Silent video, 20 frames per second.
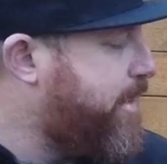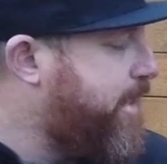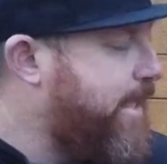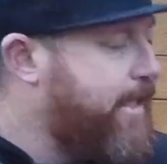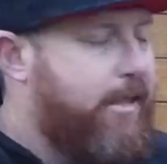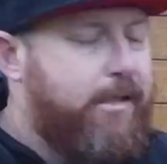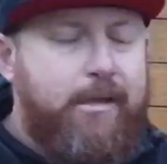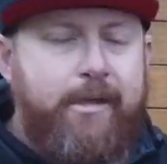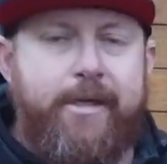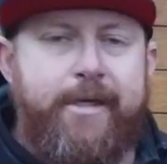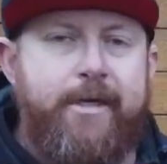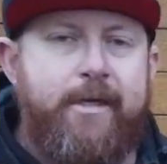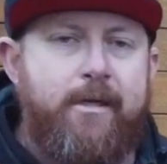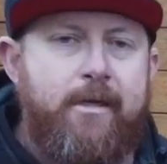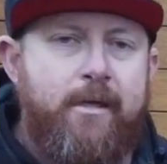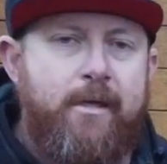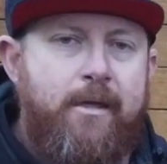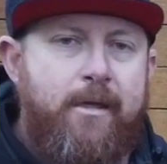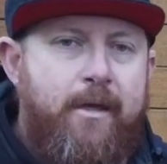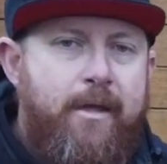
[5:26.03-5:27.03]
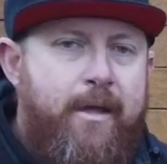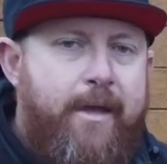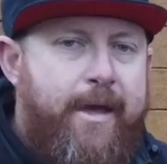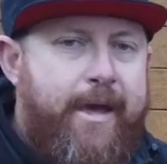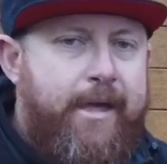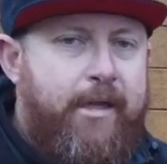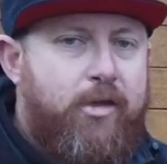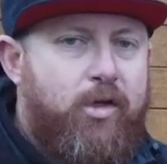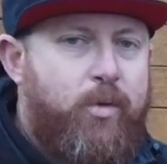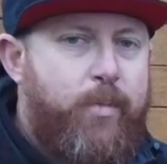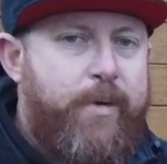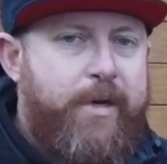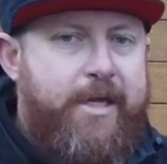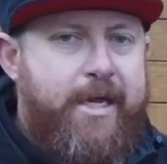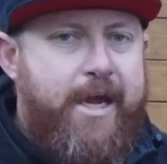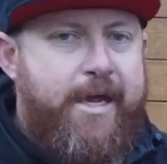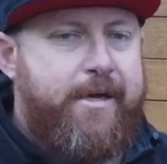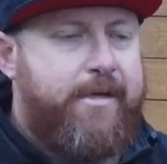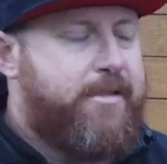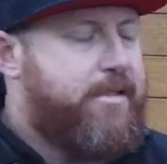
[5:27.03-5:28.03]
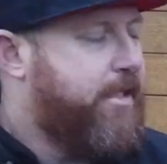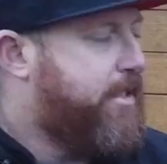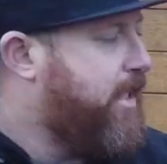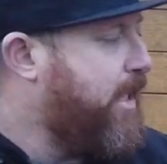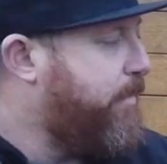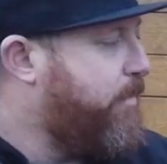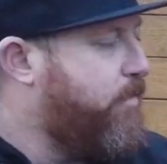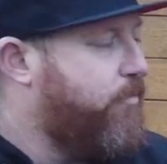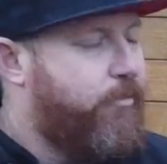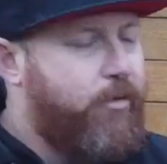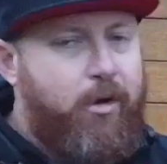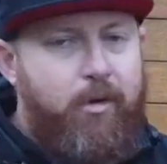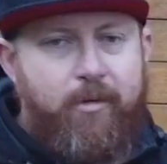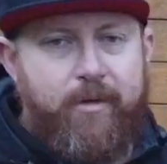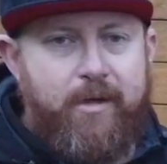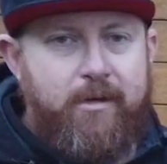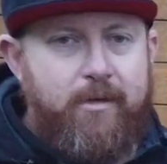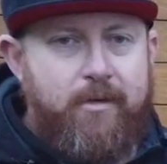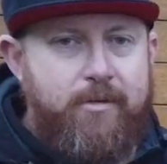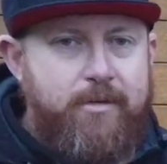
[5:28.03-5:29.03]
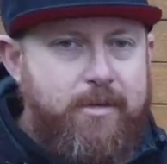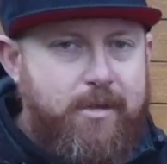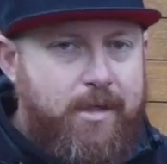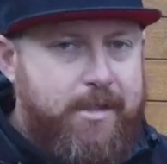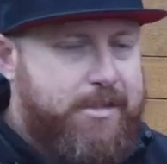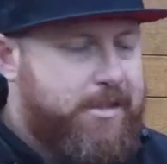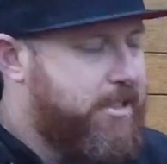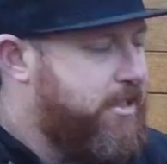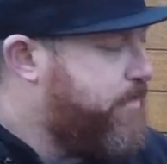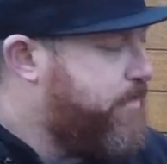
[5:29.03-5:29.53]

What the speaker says: chain clean and lubricated to keep you rolling along nice